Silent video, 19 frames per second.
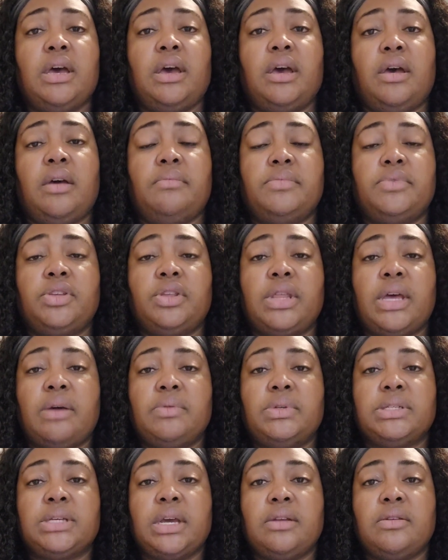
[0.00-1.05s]
Um, so
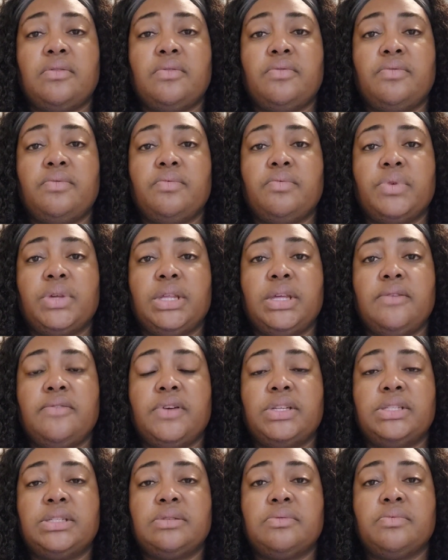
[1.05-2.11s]
that was kind of really
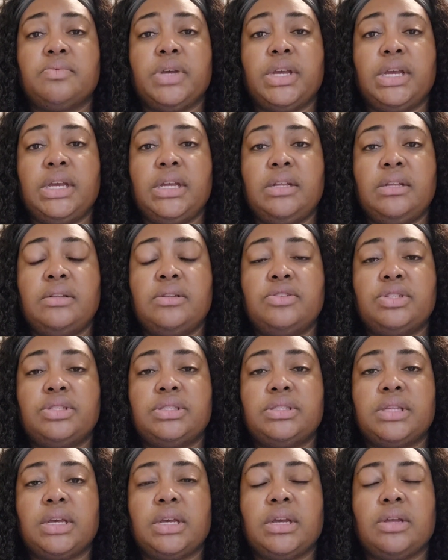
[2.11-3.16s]
fun to read and
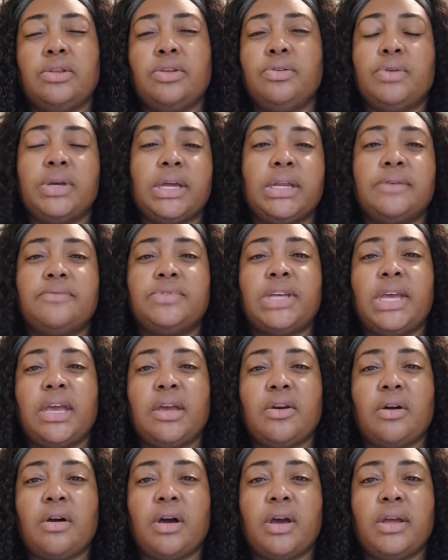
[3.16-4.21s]
just like a new kind of
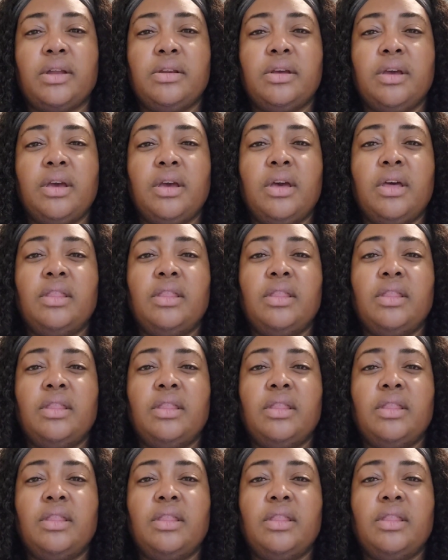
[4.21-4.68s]
take on